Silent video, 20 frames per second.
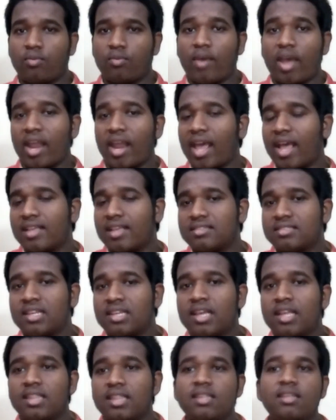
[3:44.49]
whereas
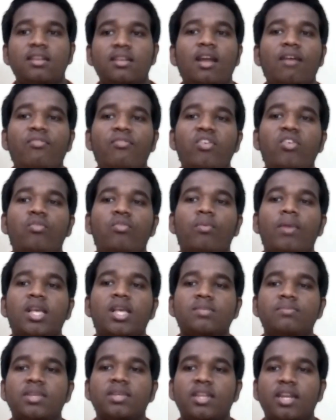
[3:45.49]
the rough
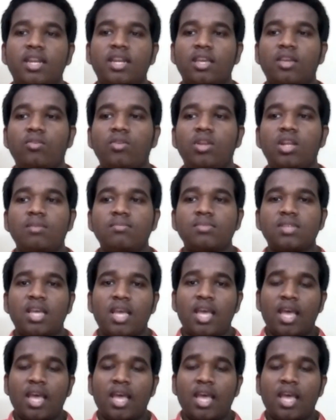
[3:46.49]
endoplasmic reticulums